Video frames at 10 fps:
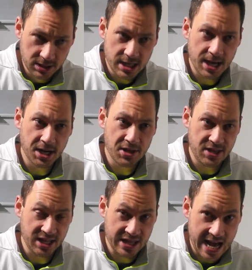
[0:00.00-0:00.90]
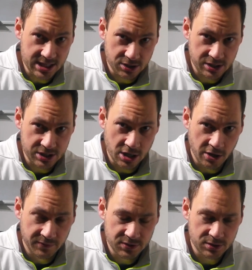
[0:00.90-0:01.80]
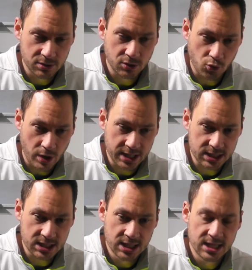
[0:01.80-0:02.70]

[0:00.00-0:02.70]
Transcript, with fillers: and I think that deserves credit.